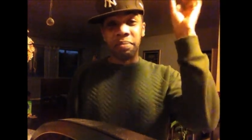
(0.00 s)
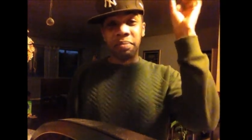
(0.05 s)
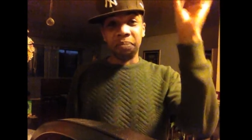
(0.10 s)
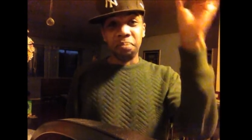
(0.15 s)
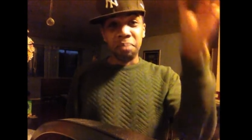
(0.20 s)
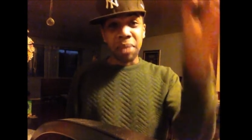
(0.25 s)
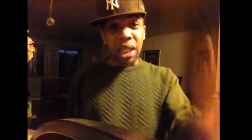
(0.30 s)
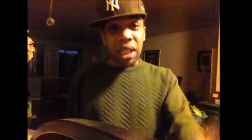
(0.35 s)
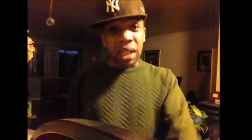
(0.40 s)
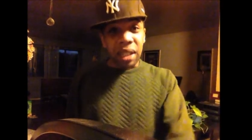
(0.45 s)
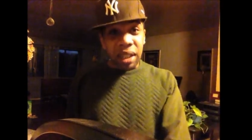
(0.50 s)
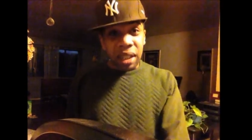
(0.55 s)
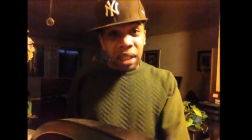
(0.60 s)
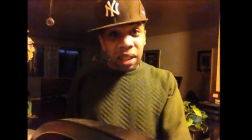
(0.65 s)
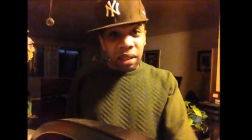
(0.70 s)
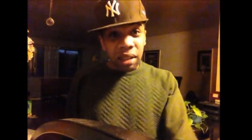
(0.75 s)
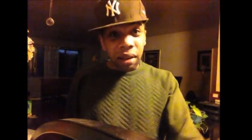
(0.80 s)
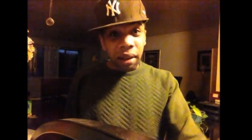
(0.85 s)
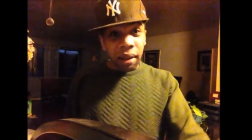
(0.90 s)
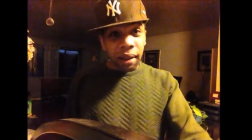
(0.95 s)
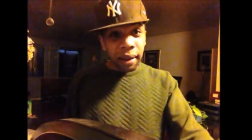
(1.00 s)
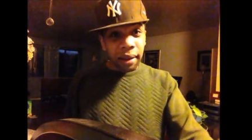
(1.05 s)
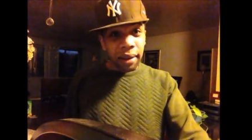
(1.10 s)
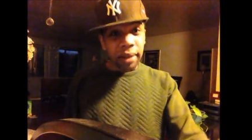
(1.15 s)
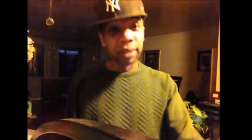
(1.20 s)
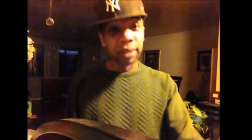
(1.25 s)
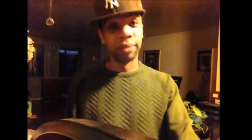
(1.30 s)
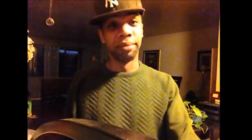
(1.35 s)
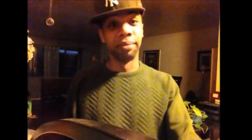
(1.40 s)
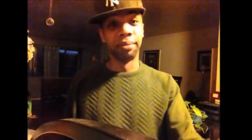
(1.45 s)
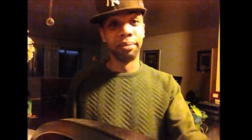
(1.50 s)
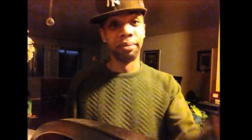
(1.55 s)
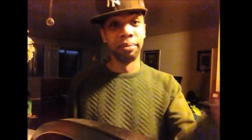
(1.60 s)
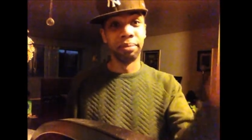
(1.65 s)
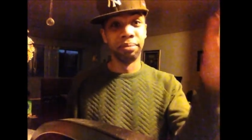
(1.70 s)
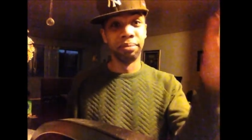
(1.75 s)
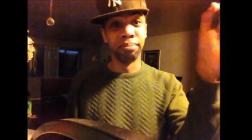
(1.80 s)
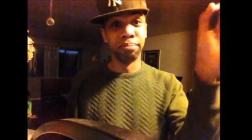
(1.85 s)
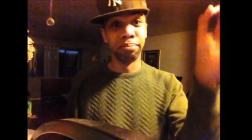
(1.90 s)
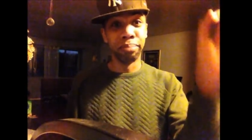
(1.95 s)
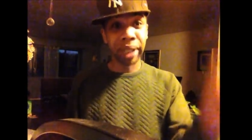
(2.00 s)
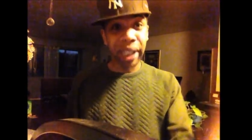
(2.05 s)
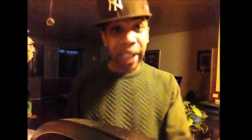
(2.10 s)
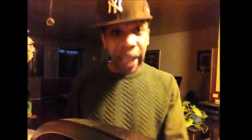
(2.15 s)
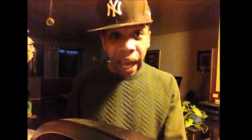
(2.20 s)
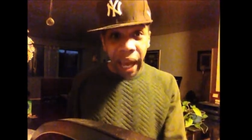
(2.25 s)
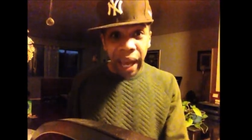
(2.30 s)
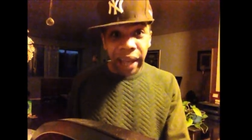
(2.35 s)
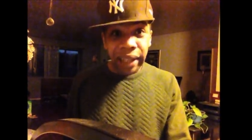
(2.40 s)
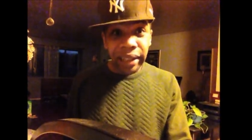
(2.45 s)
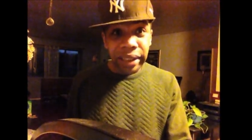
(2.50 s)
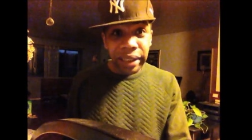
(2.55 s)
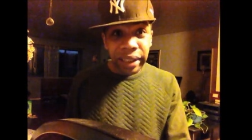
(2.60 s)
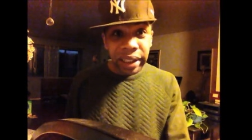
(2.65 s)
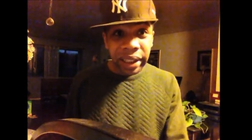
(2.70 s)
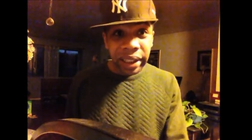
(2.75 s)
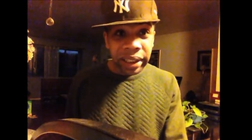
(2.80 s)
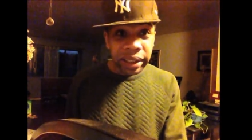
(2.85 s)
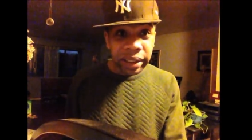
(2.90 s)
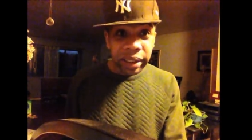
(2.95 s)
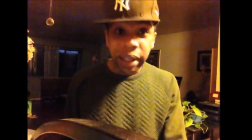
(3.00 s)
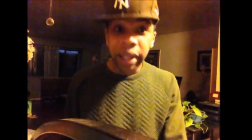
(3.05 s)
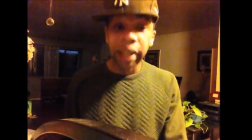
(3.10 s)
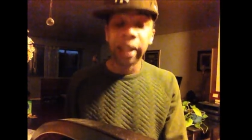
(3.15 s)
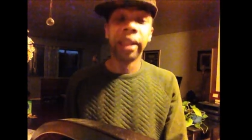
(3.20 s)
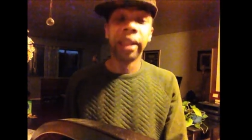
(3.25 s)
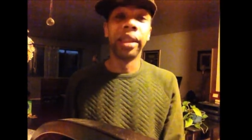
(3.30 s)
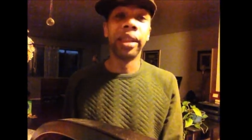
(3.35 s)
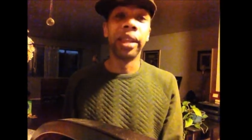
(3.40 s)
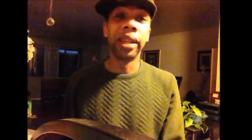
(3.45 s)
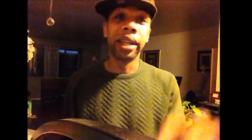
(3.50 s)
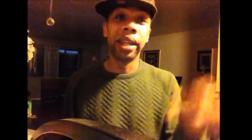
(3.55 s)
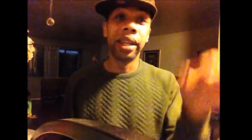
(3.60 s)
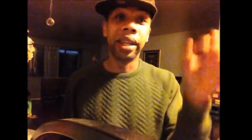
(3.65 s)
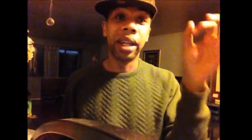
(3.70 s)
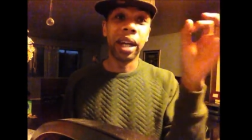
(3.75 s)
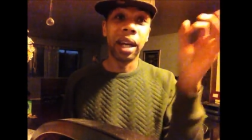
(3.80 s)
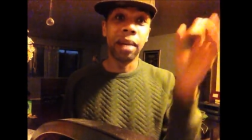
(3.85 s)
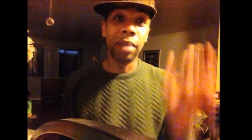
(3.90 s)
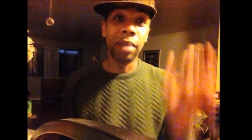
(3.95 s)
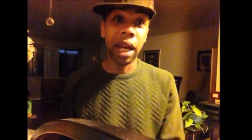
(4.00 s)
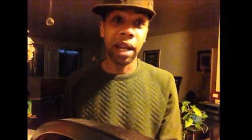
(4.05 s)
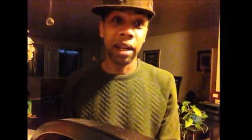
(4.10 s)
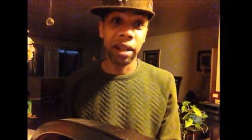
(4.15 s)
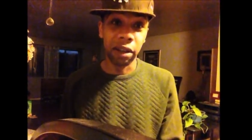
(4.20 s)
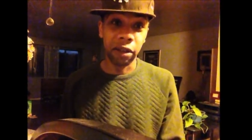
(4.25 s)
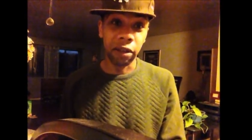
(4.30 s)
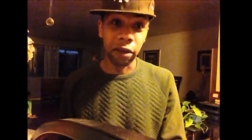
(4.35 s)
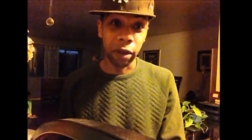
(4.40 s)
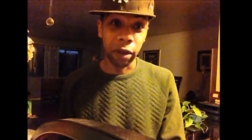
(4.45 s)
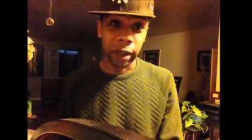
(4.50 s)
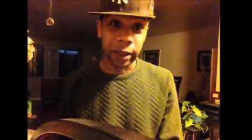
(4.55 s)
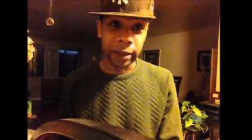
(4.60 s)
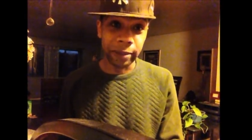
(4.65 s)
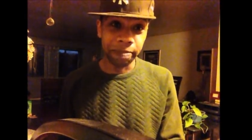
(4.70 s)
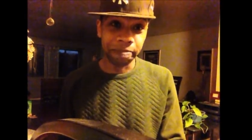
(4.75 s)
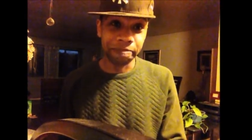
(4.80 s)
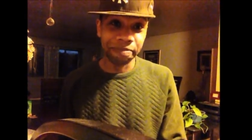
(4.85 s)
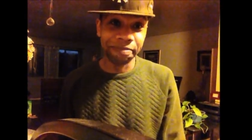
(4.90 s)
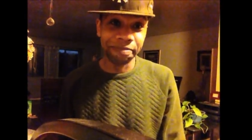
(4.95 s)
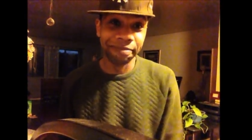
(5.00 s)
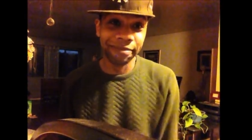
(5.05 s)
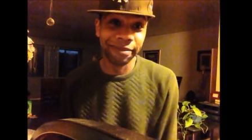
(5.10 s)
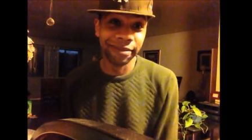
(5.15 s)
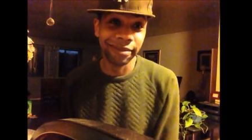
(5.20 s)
mean biatch, then I'm not here for it.